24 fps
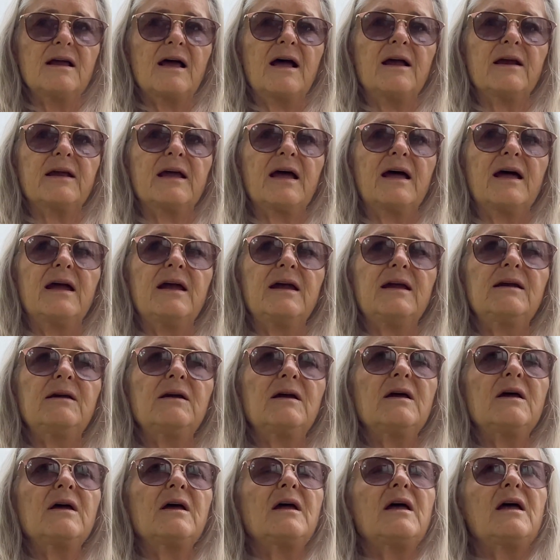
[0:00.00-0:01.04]
Okay?
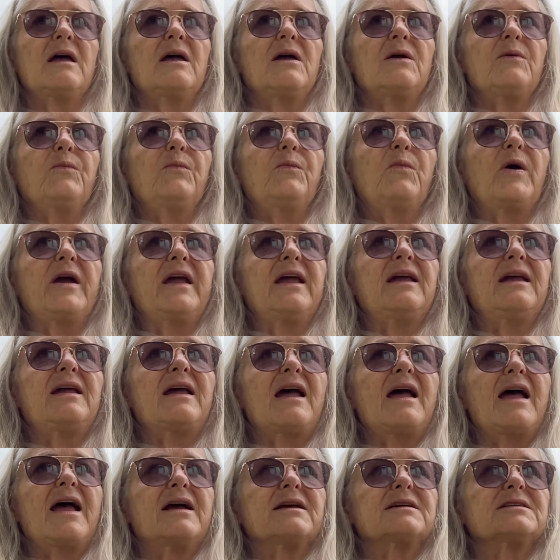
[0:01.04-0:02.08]
We
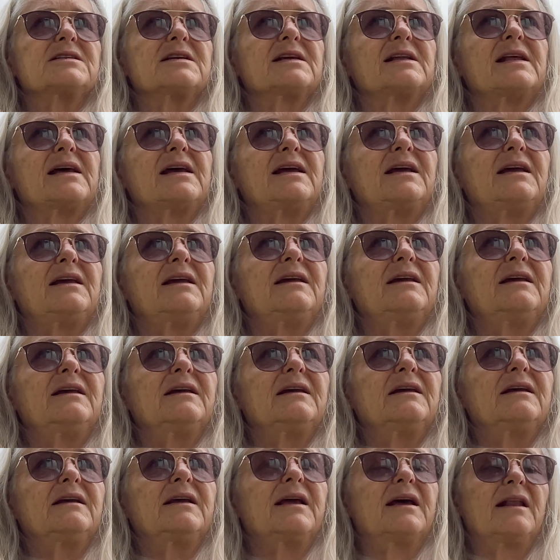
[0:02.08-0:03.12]
actually
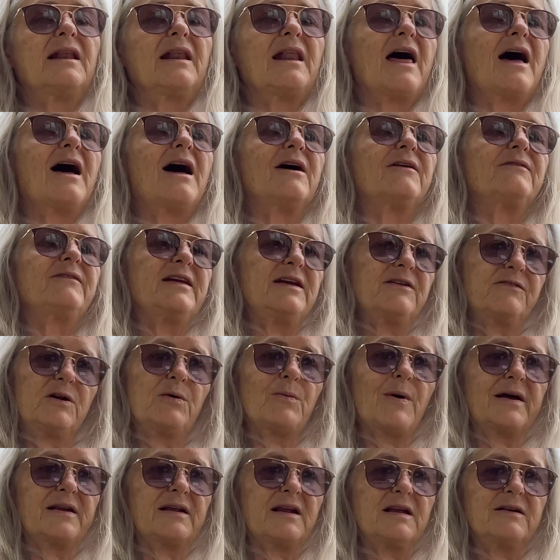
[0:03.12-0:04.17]
can love
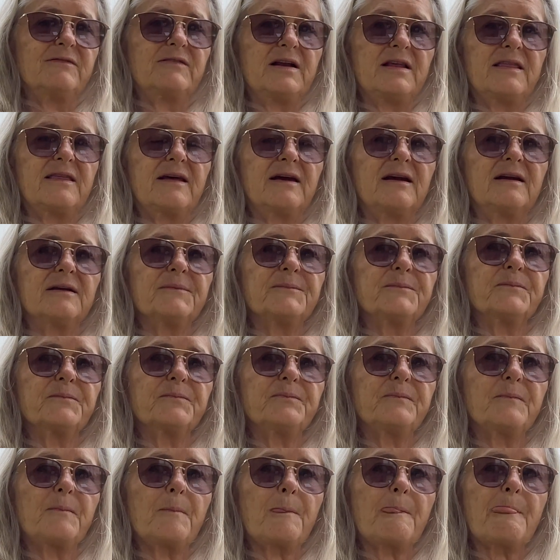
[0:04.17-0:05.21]
everyone and everything.
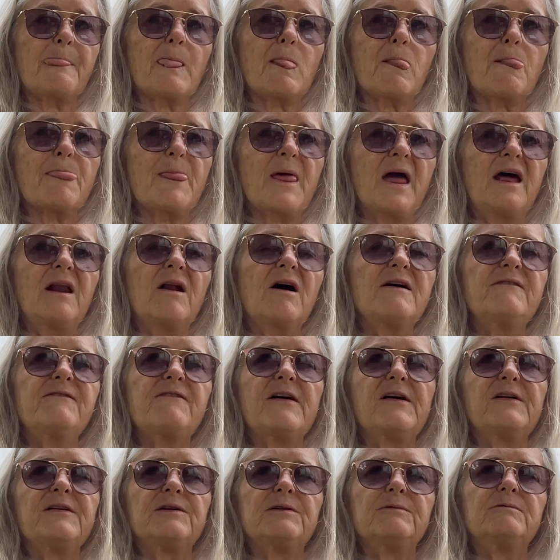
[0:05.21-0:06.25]
And I
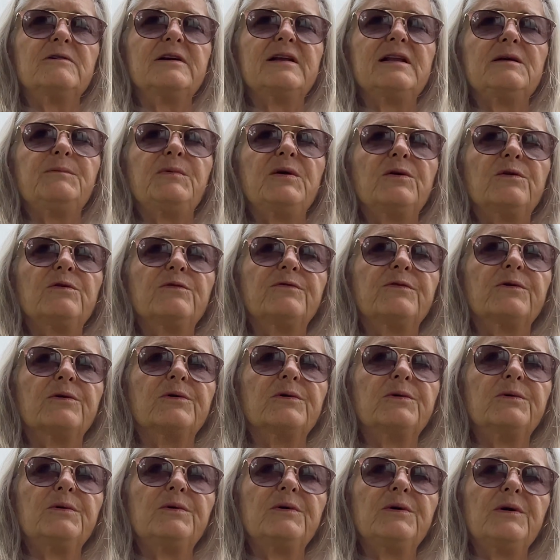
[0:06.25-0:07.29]
found it really
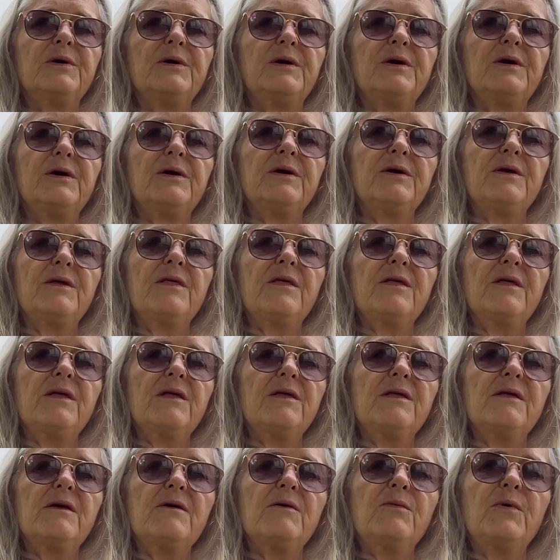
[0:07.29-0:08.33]
beautiful
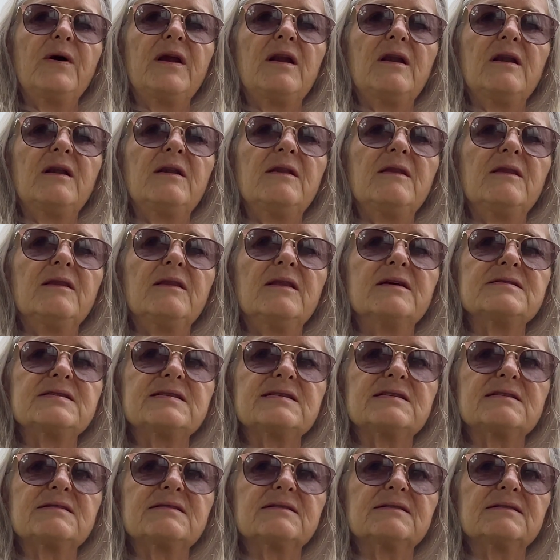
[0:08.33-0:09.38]
when
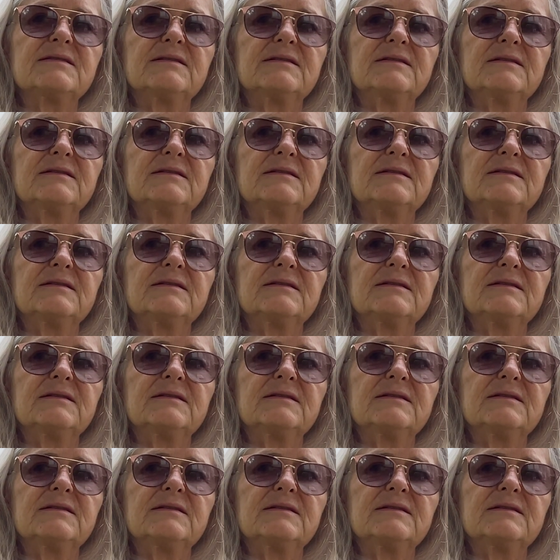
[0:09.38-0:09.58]
this